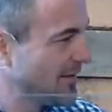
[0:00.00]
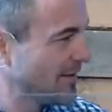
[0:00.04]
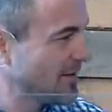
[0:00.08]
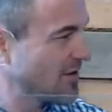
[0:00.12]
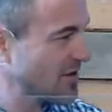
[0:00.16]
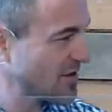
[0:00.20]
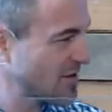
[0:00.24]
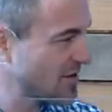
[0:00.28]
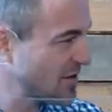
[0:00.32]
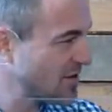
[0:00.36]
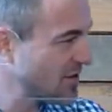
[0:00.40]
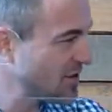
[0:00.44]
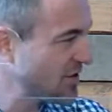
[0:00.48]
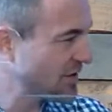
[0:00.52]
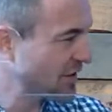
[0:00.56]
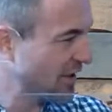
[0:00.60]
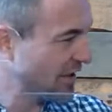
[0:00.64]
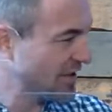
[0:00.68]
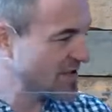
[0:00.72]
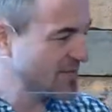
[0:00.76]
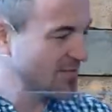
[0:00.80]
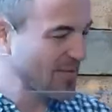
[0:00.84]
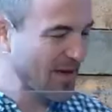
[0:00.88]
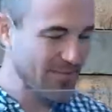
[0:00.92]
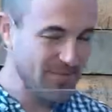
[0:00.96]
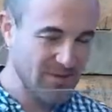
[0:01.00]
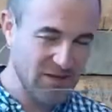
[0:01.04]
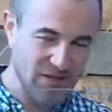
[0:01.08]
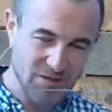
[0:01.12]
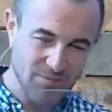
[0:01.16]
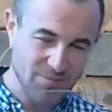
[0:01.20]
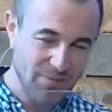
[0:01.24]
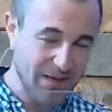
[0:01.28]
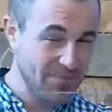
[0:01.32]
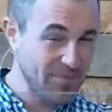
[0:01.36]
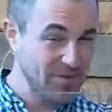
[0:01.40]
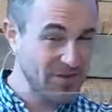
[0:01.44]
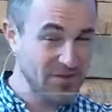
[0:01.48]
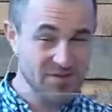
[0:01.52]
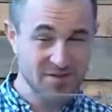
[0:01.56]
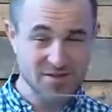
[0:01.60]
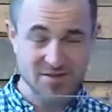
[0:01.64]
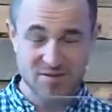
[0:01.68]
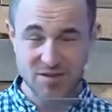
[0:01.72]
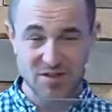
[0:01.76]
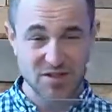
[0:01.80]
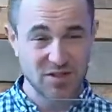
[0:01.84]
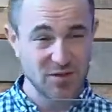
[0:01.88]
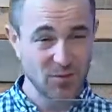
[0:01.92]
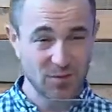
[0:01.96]
Just as she does, maybe
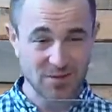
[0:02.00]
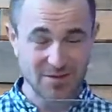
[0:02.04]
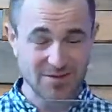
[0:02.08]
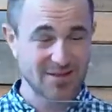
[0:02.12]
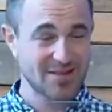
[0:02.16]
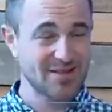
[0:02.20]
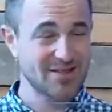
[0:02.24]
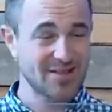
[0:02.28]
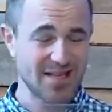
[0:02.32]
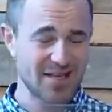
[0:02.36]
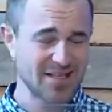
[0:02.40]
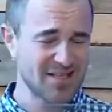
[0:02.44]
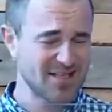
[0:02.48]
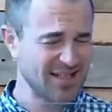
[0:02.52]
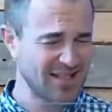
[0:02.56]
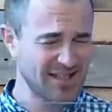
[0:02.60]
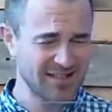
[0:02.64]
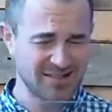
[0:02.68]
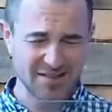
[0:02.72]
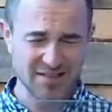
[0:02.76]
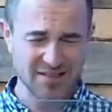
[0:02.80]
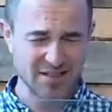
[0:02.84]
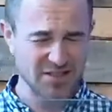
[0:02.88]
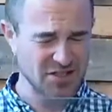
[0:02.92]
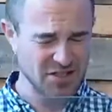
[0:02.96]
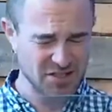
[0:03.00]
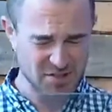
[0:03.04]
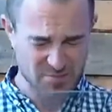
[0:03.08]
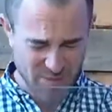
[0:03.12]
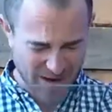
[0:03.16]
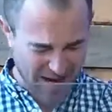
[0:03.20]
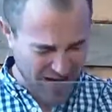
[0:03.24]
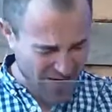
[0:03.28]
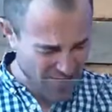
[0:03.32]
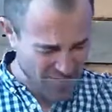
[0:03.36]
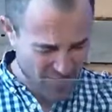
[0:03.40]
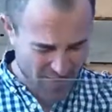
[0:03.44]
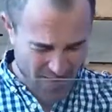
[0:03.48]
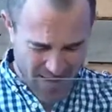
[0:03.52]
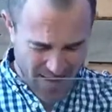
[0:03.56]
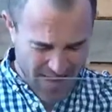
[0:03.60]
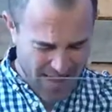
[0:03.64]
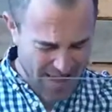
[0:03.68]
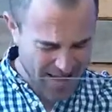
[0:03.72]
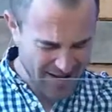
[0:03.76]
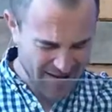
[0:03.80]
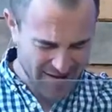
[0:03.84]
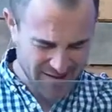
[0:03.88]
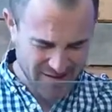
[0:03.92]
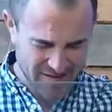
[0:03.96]
you want to stay seated and just bow your
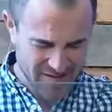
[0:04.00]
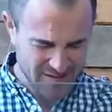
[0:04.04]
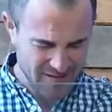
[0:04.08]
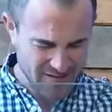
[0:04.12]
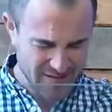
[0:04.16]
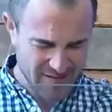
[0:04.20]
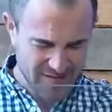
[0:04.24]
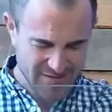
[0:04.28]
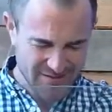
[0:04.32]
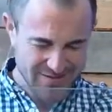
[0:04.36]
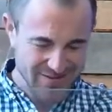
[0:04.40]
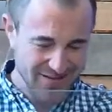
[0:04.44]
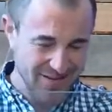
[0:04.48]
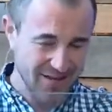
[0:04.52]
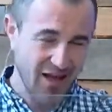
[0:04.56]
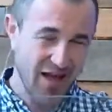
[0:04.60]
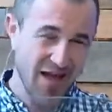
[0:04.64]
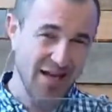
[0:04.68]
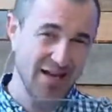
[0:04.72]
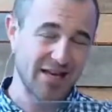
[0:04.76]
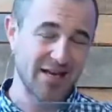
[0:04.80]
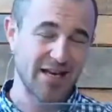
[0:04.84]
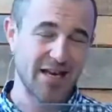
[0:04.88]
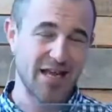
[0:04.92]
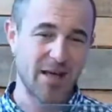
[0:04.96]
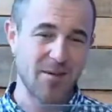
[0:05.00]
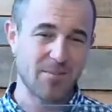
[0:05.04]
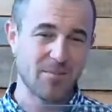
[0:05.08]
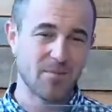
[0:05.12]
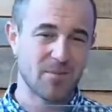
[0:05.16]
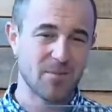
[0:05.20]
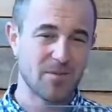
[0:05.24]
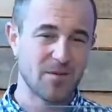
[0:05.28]
head and delight in him.